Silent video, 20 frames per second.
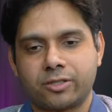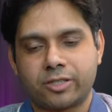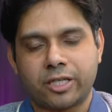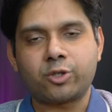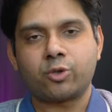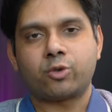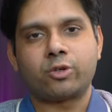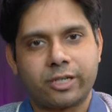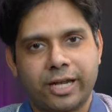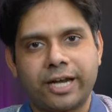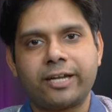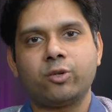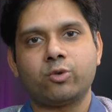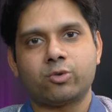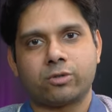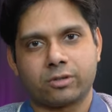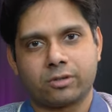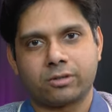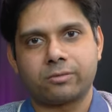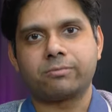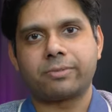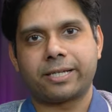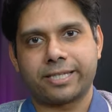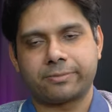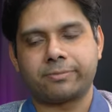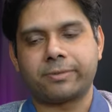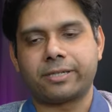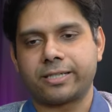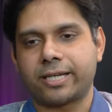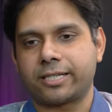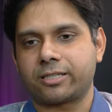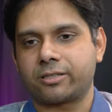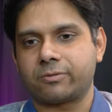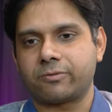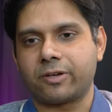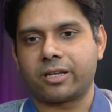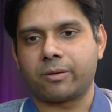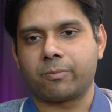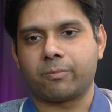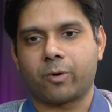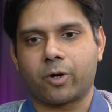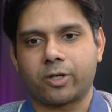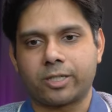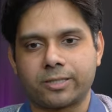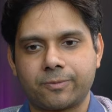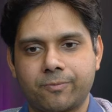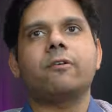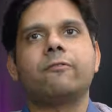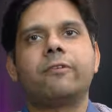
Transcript: they should get you the placement. That's very important.